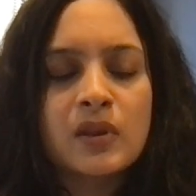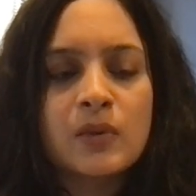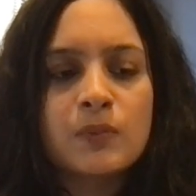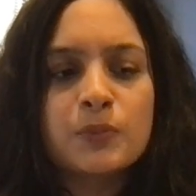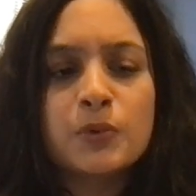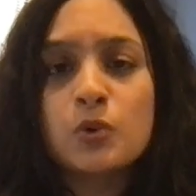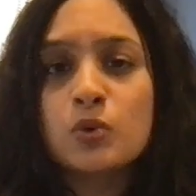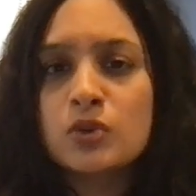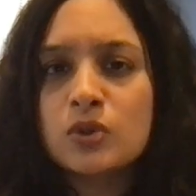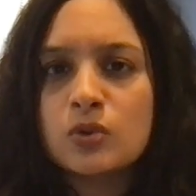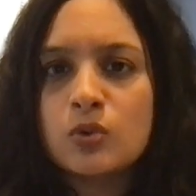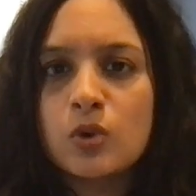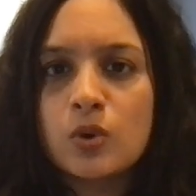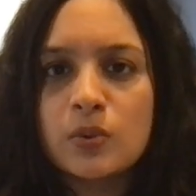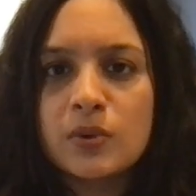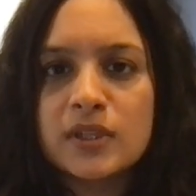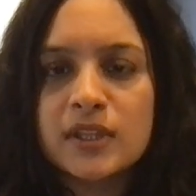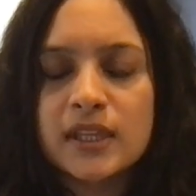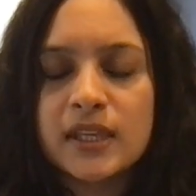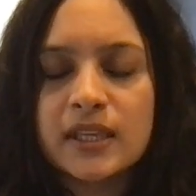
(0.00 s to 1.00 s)
prone to
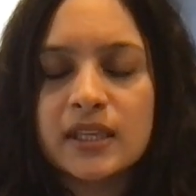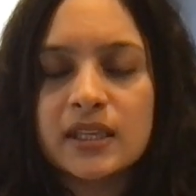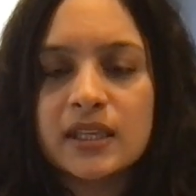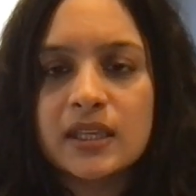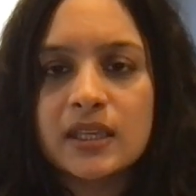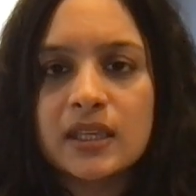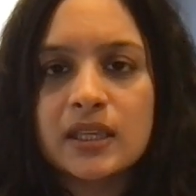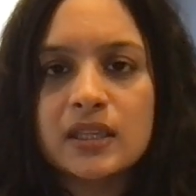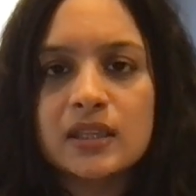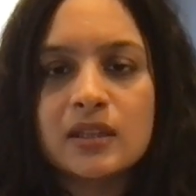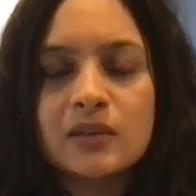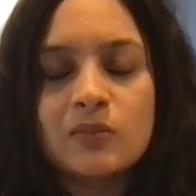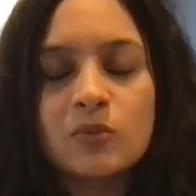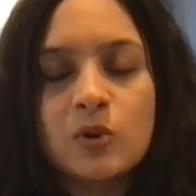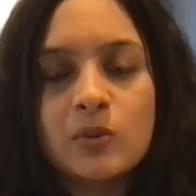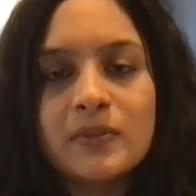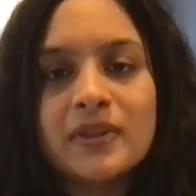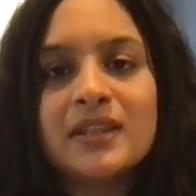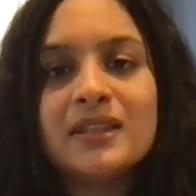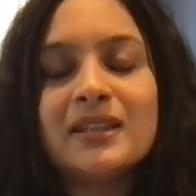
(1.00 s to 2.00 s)
overthinking, the
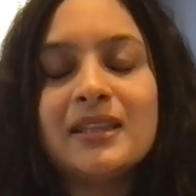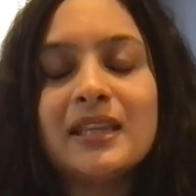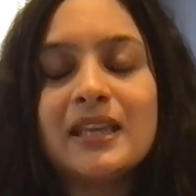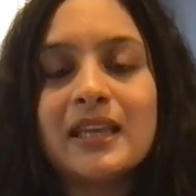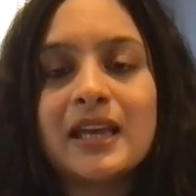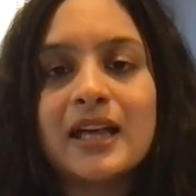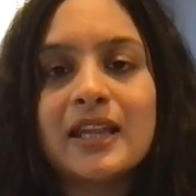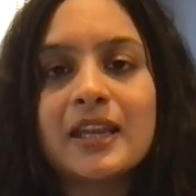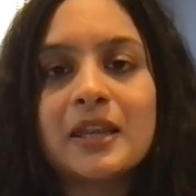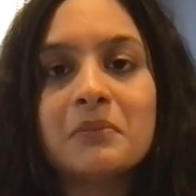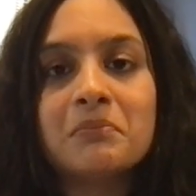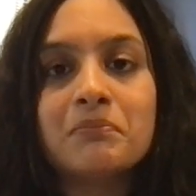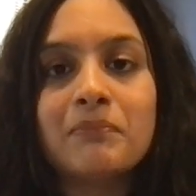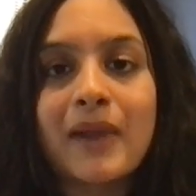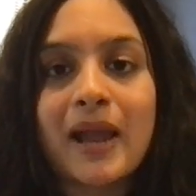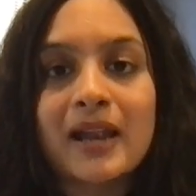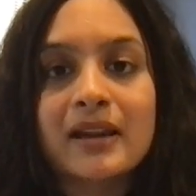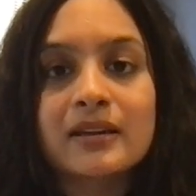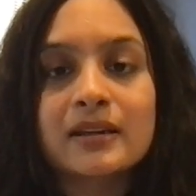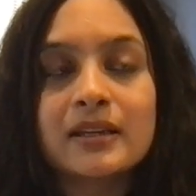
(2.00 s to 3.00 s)
moment they are
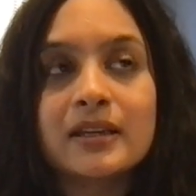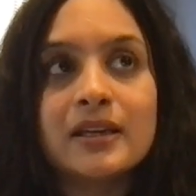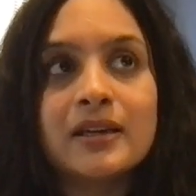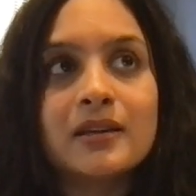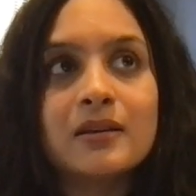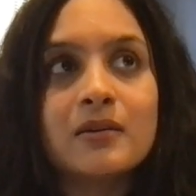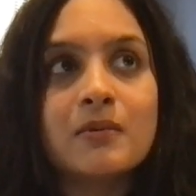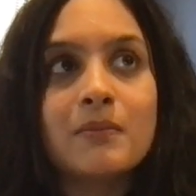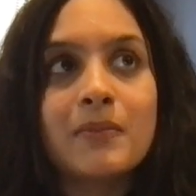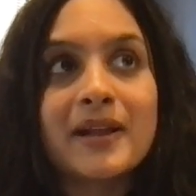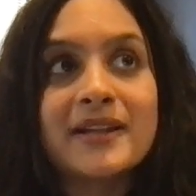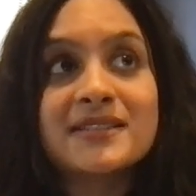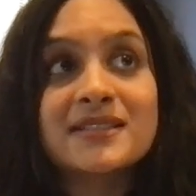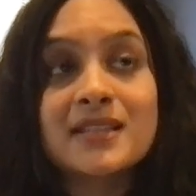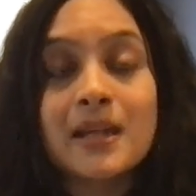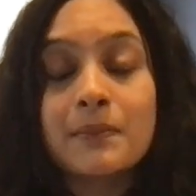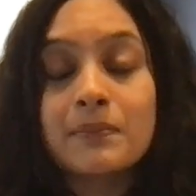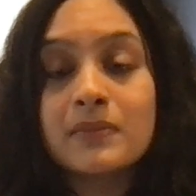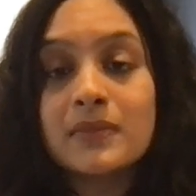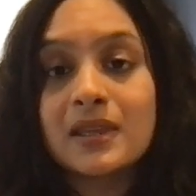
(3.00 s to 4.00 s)
impacted by
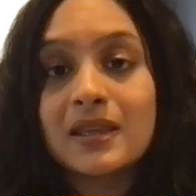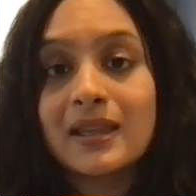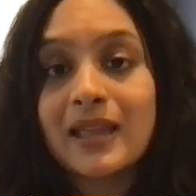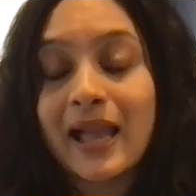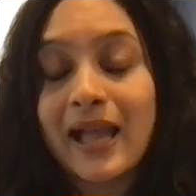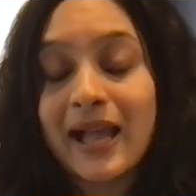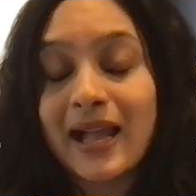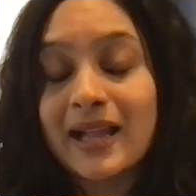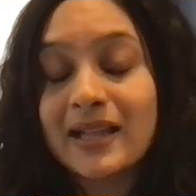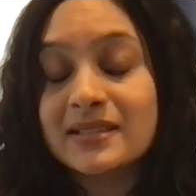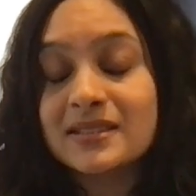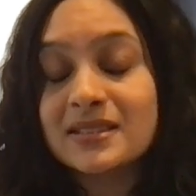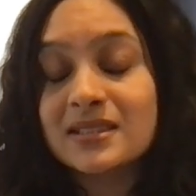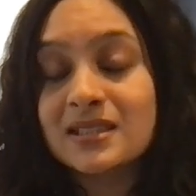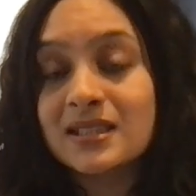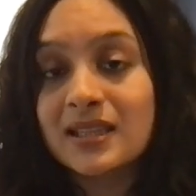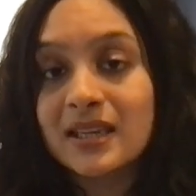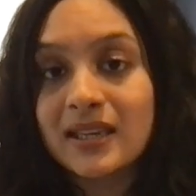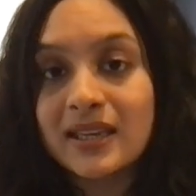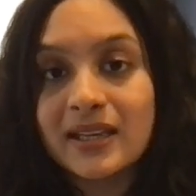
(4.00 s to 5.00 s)
something as
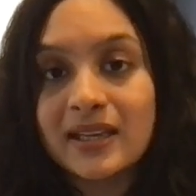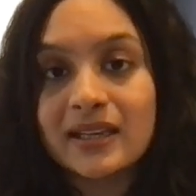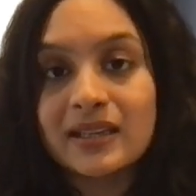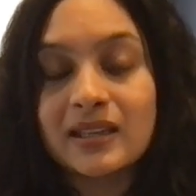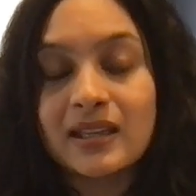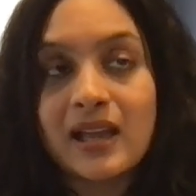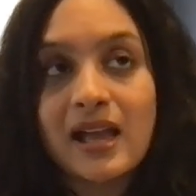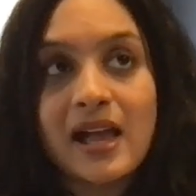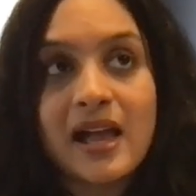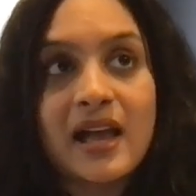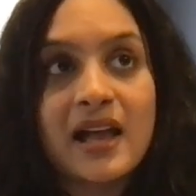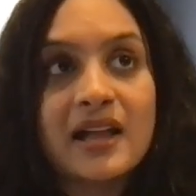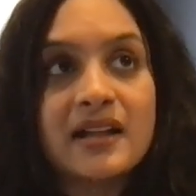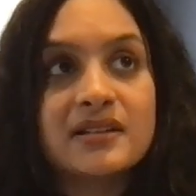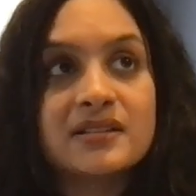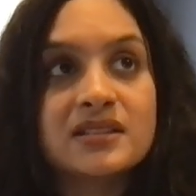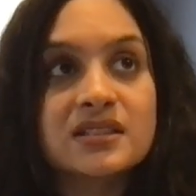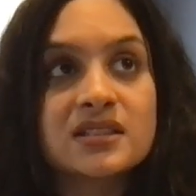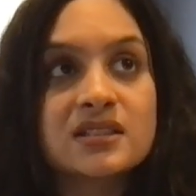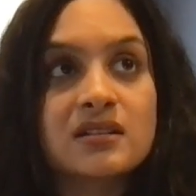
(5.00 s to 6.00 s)
great
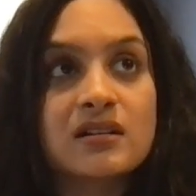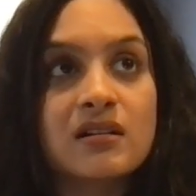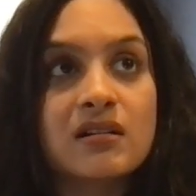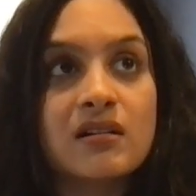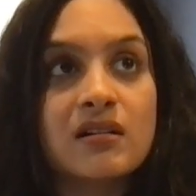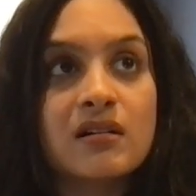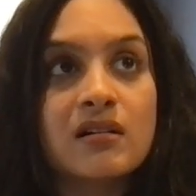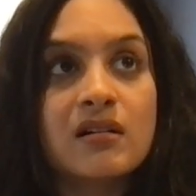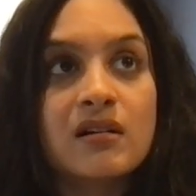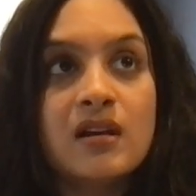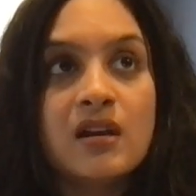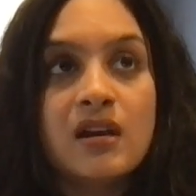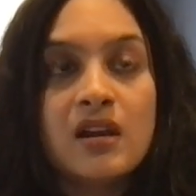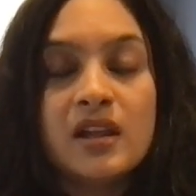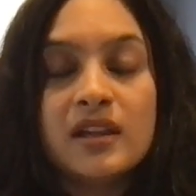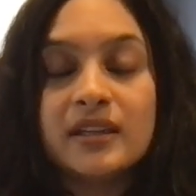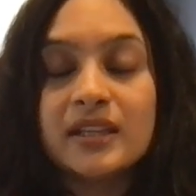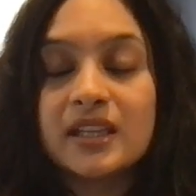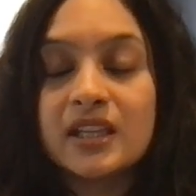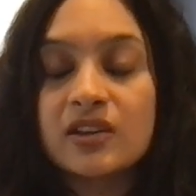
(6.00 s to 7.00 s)
as
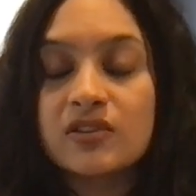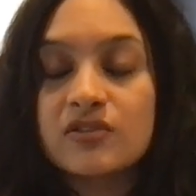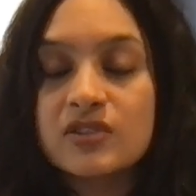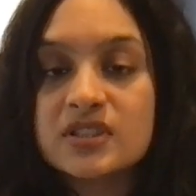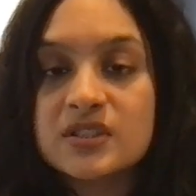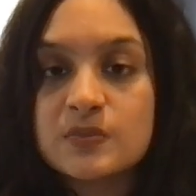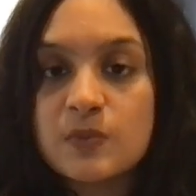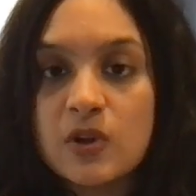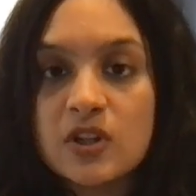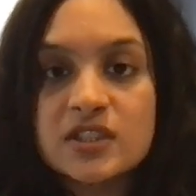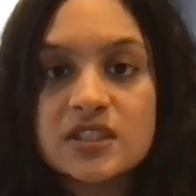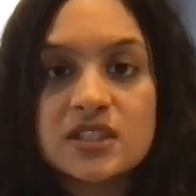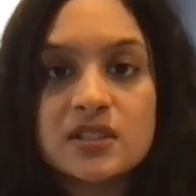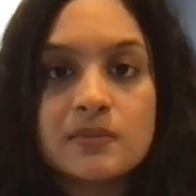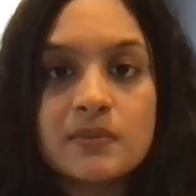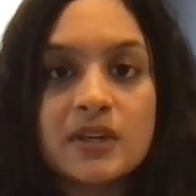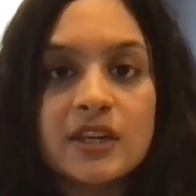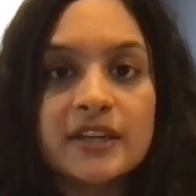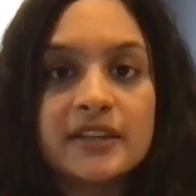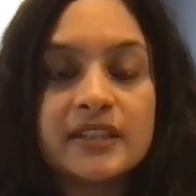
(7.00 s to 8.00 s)
taking
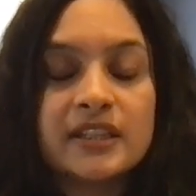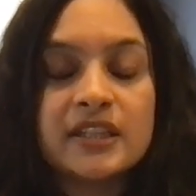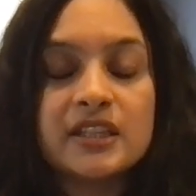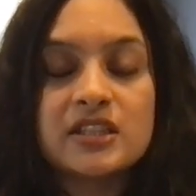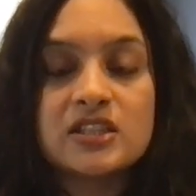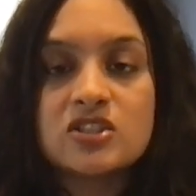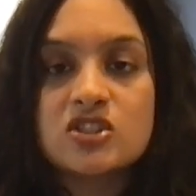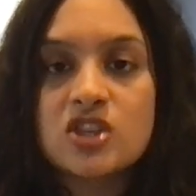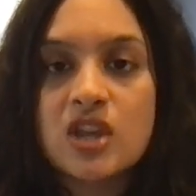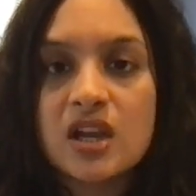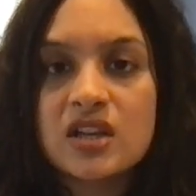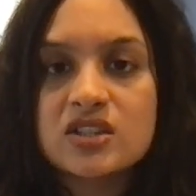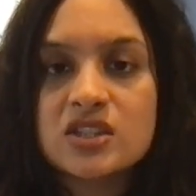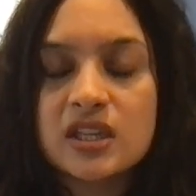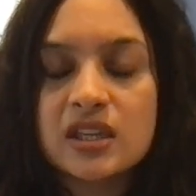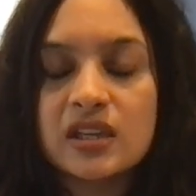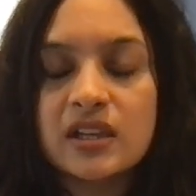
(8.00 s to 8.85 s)
responsibility, charging